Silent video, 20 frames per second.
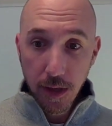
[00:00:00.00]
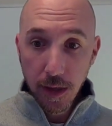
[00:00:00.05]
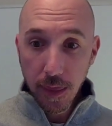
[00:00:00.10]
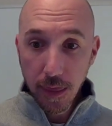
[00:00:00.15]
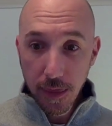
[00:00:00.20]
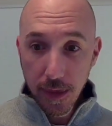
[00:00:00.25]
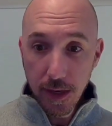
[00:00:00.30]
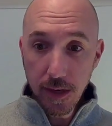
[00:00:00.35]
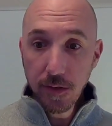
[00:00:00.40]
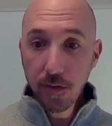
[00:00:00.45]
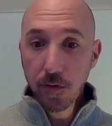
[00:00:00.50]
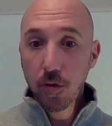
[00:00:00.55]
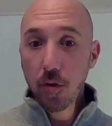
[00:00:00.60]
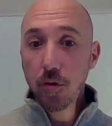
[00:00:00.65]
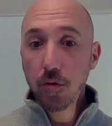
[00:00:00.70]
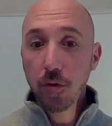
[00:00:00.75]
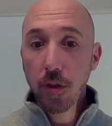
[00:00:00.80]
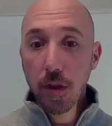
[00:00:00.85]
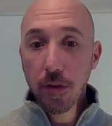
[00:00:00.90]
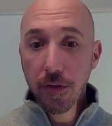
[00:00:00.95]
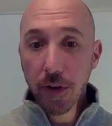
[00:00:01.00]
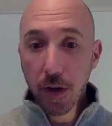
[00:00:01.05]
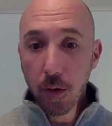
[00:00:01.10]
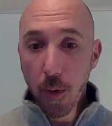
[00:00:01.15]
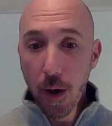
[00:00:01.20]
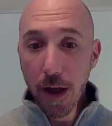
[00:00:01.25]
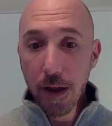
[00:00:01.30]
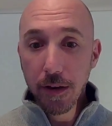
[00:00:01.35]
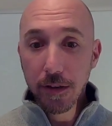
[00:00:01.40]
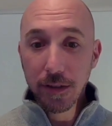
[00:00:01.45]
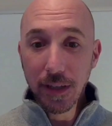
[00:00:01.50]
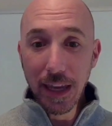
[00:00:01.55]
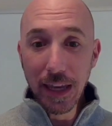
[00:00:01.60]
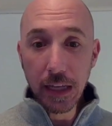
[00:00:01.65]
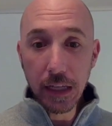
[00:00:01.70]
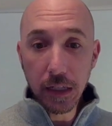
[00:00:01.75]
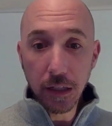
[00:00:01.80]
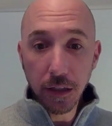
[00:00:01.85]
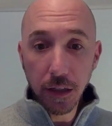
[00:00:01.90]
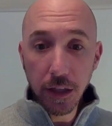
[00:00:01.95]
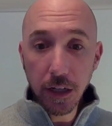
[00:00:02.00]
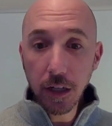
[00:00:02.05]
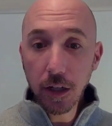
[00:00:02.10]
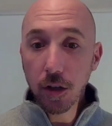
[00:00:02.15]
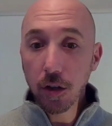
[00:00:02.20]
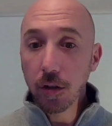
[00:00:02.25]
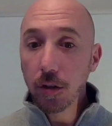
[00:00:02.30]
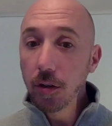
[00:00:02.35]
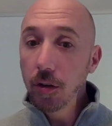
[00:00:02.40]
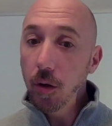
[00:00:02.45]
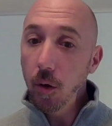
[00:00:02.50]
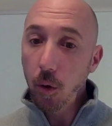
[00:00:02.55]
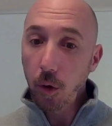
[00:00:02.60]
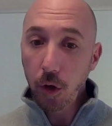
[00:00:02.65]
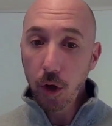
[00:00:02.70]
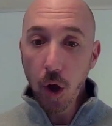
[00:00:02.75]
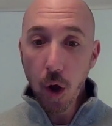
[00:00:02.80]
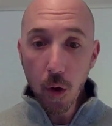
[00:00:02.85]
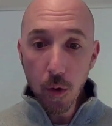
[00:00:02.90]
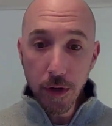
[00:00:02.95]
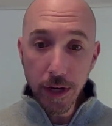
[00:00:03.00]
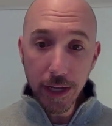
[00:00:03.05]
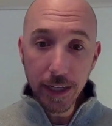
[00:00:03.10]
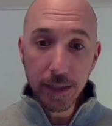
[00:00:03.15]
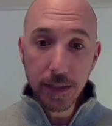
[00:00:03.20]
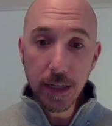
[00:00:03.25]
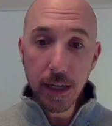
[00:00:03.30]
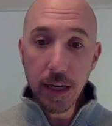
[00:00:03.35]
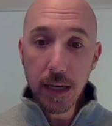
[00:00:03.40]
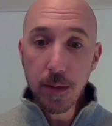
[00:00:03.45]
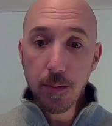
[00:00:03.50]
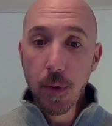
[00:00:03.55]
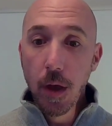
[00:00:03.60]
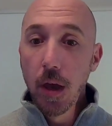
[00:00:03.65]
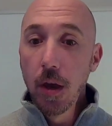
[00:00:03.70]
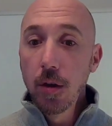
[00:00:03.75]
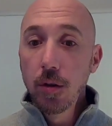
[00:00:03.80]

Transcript: This usually requires a clinical or coding team